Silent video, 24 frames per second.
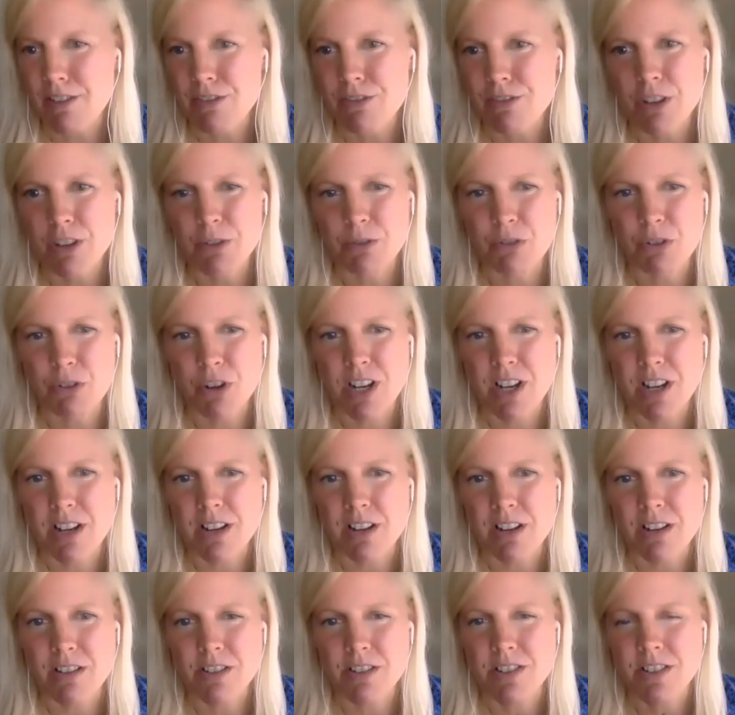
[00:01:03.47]
Feel free
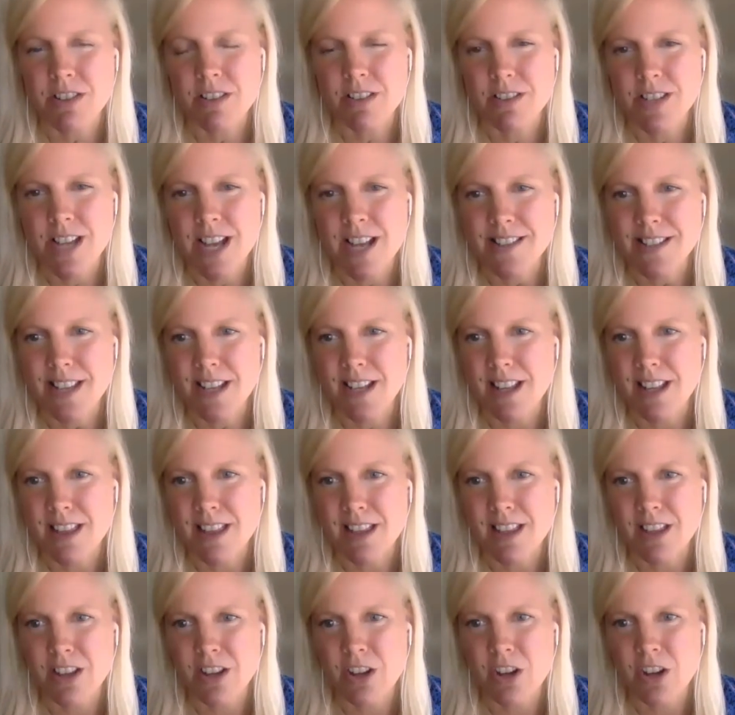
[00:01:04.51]
to ask
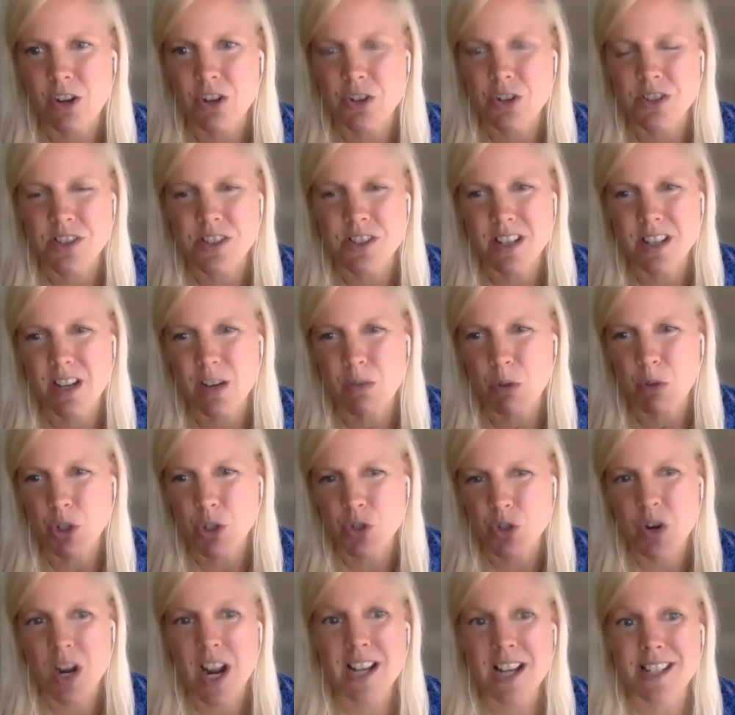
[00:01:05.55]
anything that you're interested in. We'll
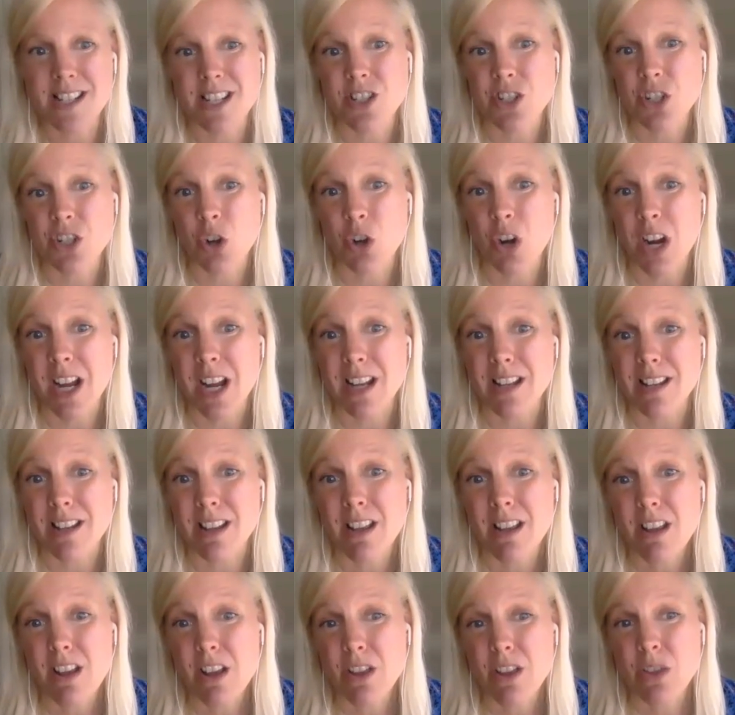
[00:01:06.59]
try to integrate
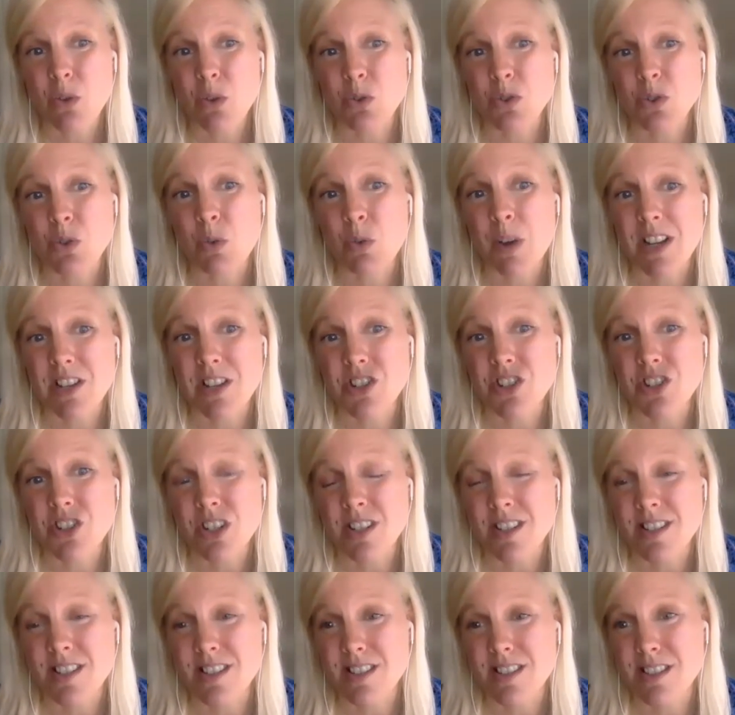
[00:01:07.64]
those
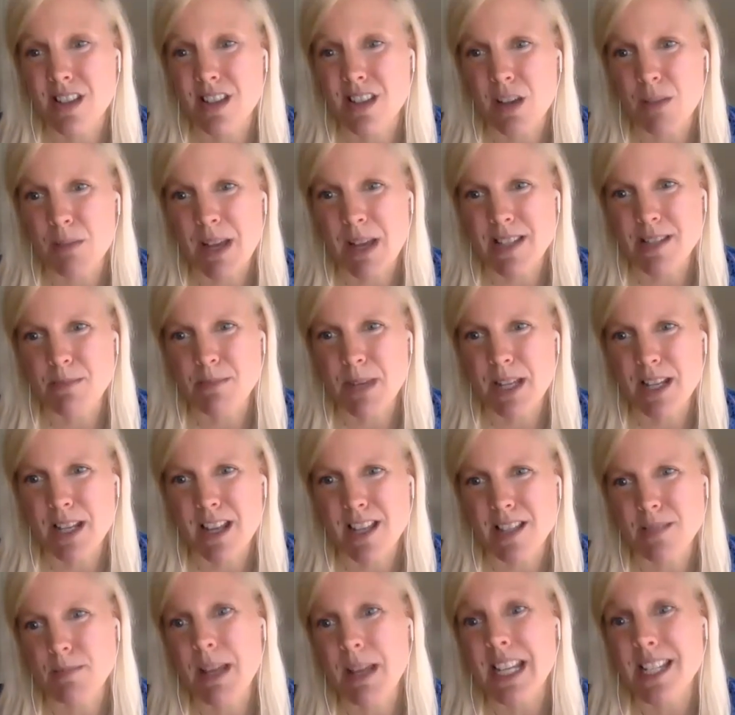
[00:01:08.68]
questions as
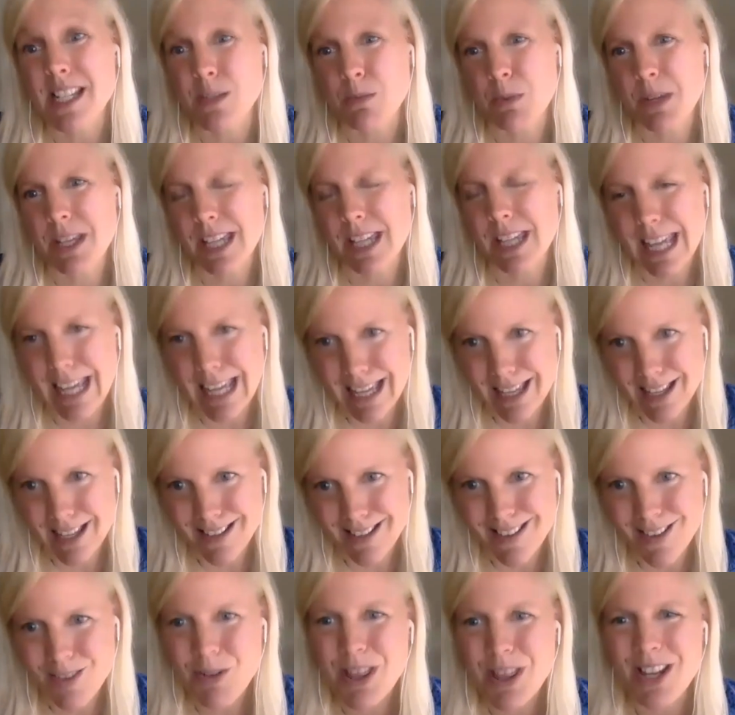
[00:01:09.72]
many as we
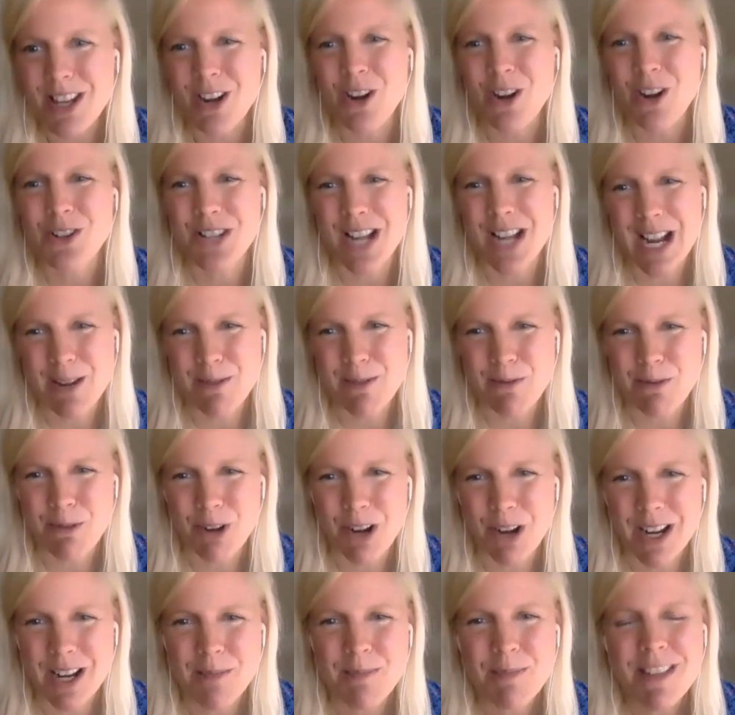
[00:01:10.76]
can within our time
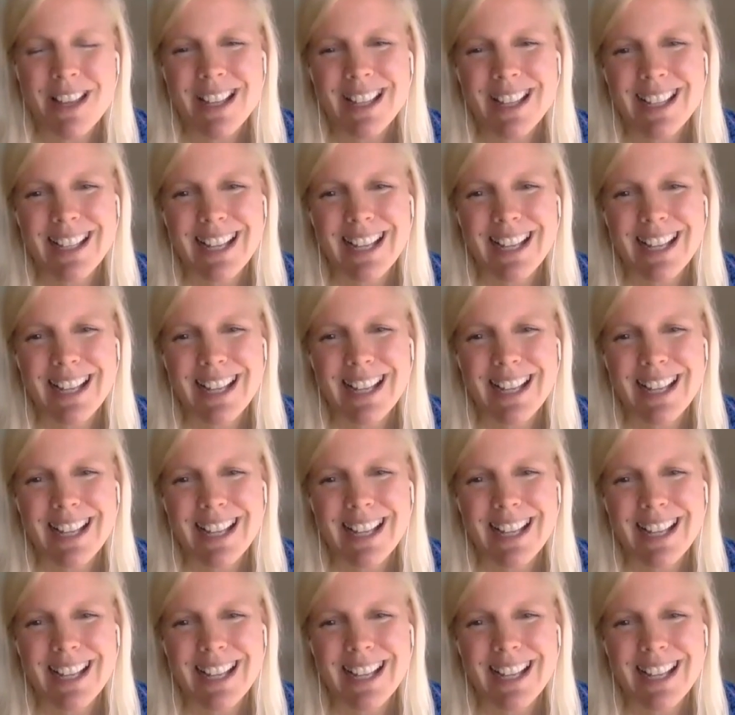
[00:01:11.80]
frame.